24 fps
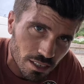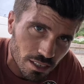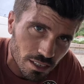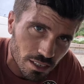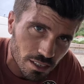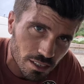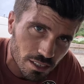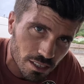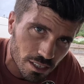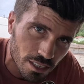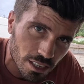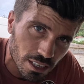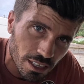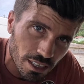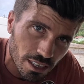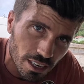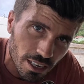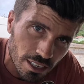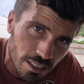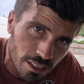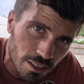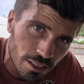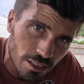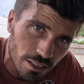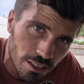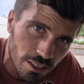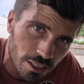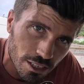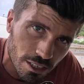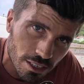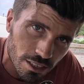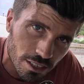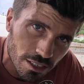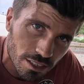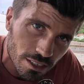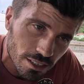You see, I told
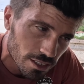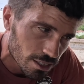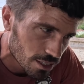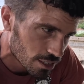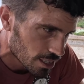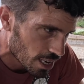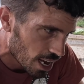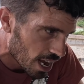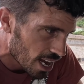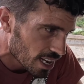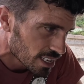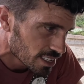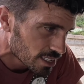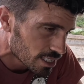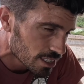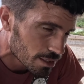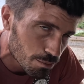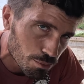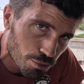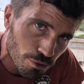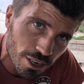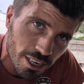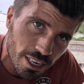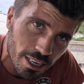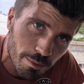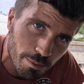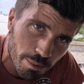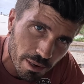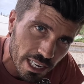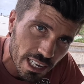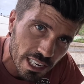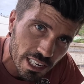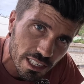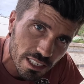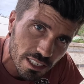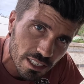you, just ask it pretty
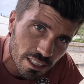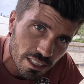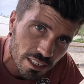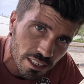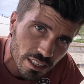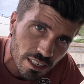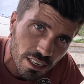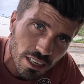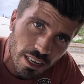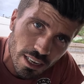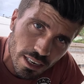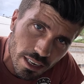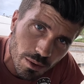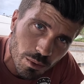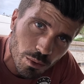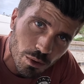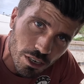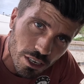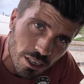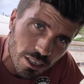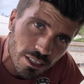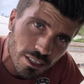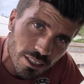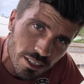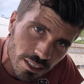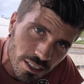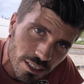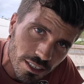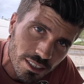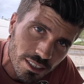please, and it works.